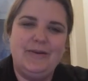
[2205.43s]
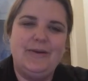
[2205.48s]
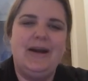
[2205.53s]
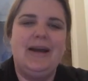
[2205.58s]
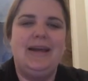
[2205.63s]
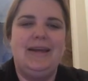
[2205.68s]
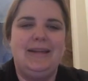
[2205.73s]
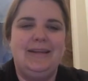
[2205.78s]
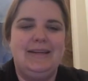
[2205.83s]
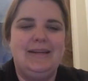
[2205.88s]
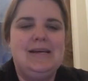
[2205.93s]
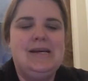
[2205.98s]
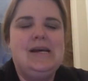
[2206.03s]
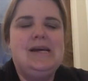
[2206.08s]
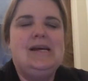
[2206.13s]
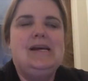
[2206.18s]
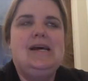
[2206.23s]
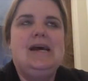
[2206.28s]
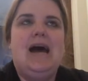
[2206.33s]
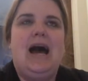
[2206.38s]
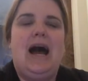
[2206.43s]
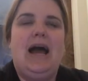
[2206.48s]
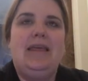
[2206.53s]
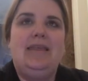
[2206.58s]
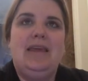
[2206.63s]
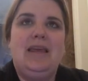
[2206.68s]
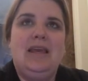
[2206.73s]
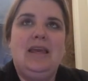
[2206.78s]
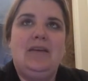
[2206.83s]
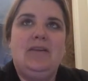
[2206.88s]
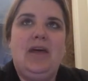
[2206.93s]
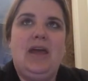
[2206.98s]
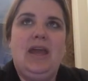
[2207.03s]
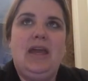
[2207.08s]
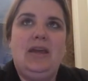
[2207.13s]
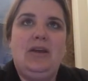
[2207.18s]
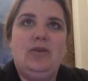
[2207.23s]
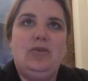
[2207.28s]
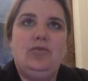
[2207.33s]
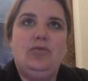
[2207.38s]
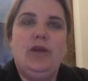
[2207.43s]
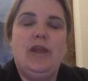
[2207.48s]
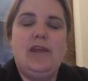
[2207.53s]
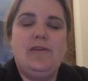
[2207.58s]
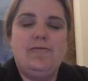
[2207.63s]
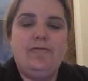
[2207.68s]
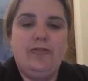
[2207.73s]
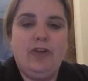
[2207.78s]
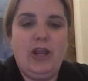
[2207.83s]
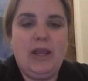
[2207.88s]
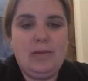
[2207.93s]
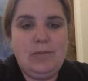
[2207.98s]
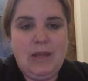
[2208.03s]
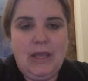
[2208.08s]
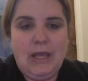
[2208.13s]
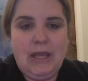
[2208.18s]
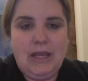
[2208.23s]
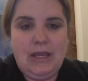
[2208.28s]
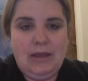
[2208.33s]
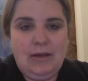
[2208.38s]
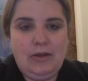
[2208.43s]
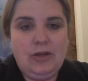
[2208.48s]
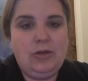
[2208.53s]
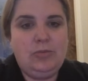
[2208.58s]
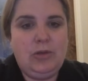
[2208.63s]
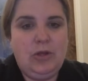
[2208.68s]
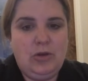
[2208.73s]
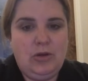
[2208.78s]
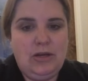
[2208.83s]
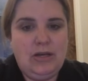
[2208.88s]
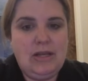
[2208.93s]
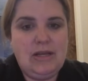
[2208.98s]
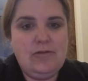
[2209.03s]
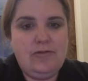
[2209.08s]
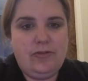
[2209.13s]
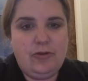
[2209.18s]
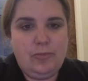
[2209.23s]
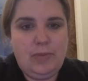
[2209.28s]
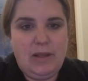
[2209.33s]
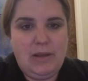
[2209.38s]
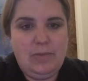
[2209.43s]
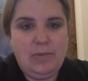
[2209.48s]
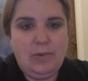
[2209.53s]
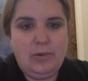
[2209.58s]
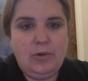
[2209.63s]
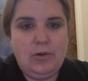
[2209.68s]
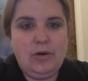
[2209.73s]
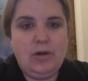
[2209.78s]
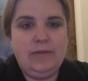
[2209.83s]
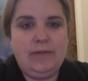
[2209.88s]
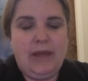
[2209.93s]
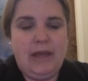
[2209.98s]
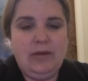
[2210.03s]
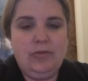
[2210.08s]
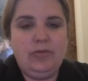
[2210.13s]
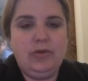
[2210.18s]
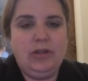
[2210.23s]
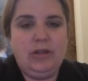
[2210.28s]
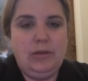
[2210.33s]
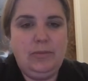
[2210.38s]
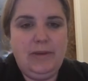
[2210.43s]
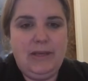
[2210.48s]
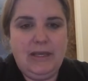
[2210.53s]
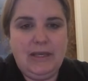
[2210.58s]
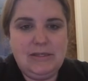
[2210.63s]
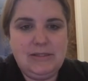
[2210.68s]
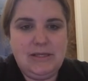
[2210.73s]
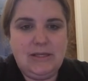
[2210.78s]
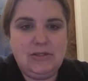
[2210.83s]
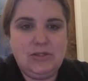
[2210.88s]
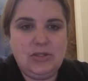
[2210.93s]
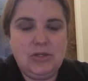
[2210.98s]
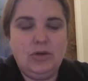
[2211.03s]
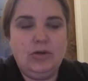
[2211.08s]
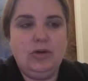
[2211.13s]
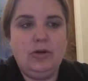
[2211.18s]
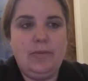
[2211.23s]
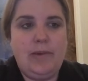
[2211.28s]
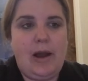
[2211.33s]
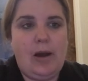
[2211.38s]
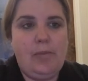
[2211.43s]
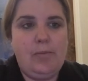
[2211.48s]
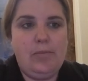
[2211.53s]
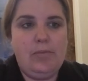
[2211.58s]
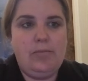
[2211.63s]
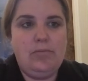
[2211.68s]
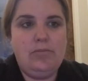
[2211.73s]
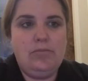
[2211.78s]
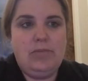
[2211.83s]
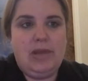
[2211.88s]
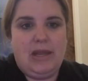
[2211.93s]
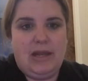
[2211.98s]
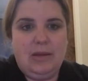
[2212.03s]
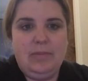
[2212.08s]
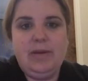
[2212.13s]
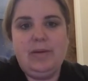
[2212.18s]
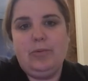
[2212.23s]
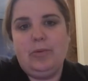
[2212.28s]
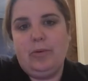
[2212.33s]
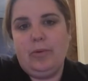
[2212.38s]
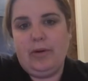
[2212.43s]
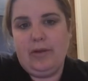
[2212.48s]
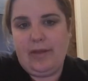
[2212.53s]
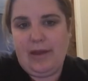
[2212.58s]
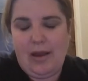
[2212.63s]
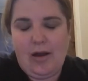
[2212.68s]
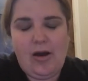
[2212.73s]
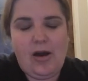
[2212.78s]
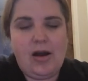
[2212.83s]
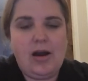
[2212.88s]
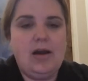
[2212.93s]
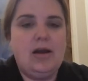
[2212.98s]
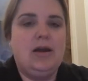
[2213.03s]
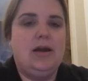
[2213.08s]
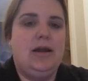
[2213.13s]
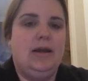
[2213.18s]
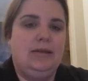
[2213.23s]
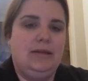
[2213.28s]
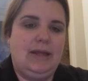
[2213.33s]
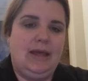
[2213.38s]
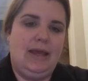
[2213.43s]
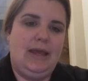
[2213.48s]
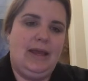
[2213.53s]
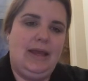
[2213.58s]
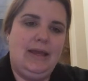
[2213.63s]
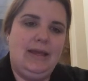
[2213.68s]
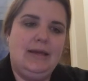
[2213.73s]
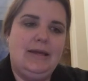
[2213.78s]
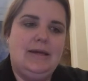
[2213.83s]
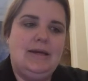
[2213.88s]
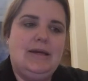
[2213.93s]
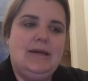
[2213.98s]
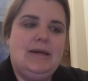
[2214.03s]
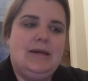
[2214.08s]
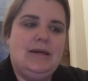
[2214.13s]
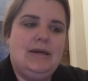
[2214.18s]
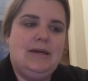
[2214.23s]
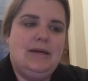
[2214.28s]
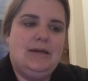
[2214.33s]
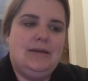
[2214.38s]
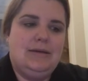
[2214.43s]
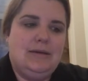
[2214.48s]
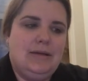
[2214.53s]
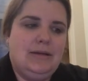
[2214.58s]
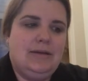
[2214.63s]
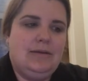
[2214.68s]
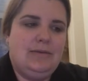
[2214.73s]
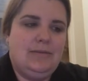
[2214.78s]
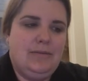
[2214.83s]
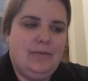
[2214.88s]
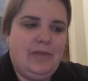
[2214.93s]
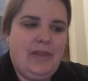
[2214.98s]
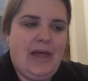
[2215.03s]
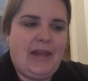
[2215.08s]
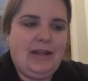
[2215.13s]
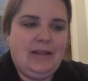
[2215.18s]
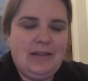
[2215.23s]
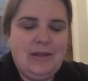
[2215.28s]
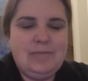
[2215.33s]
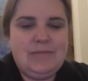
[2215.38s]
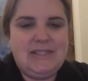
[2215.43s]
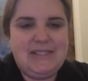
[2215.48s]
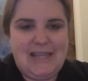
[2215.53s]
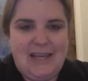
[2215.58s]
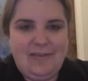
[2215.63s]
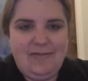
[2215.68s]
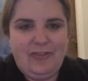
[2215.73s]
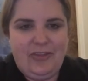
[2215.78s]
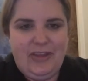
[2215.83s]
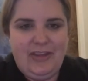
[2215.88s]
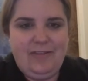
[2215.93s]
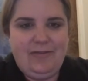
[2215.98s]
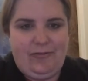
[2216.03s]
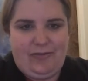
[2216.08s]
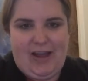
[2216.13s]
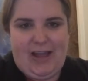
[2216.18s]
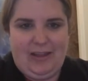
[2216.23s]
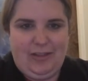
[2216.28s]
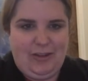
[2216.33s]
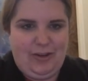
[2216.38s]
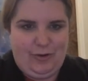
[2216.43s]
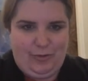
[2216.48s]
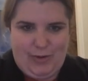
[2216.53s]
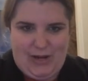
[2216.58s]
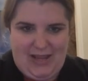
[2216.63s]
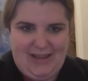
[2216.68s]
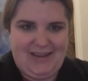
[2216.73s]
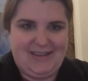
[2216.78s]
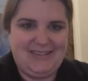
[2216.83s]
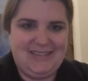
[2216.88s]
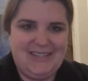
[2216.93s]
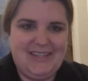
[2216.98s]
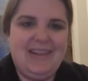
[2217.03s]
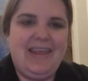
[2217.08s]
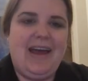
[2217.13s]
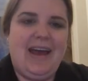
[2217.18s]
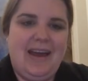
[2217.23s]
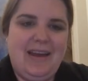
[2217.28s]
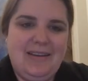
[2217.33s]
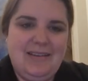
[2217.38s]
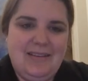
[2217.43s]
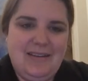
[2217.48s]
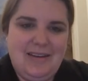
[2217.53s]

And I think like reframing community for people and like really being intentional about meeting people where they are and like letting them safely find their way into that.